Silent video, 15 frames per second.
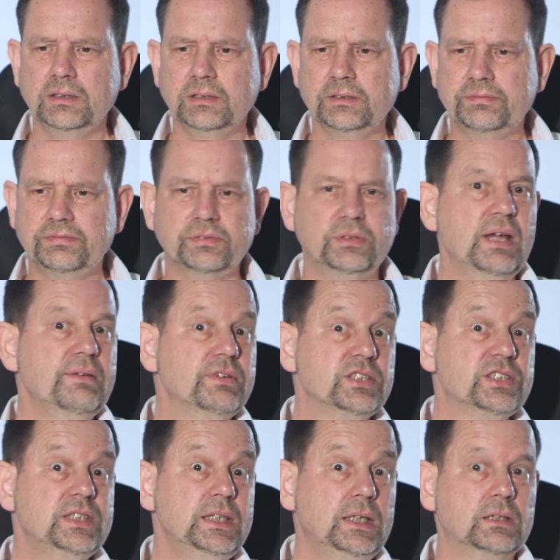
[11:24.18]
the forever
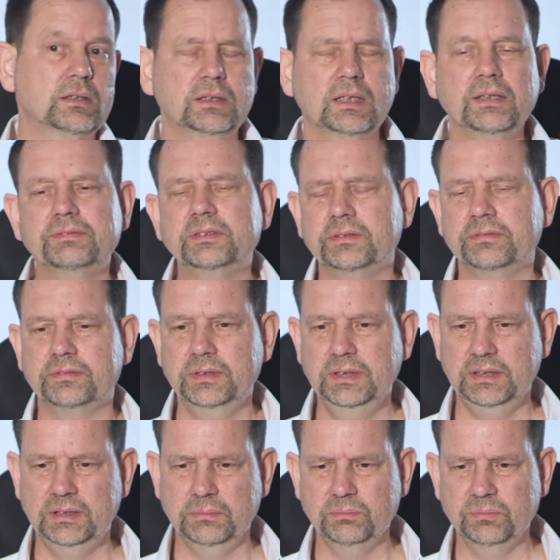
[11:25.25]
seeker after
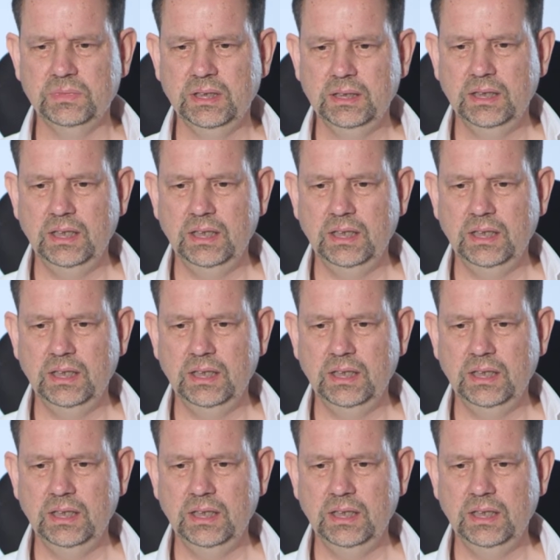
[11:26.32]
freedom.